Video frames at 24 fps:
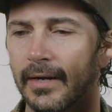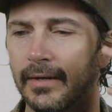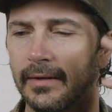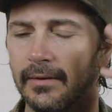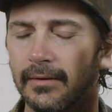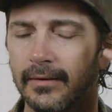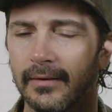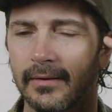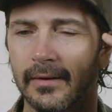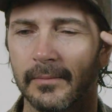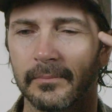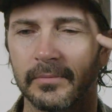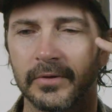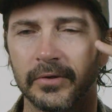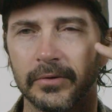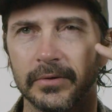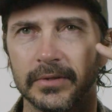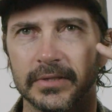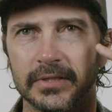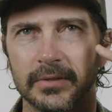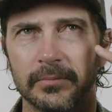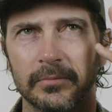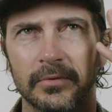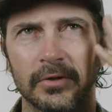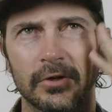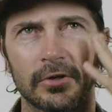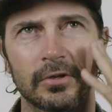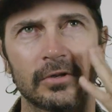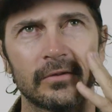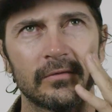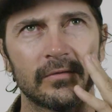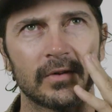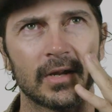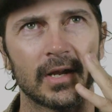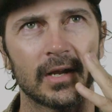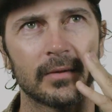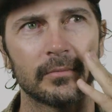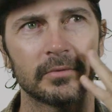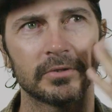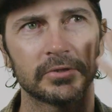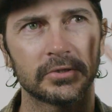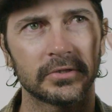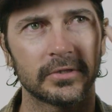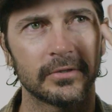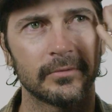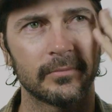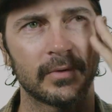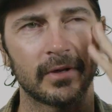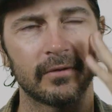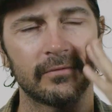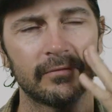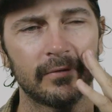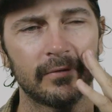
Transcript: I'd ended up doing some nerve damage to my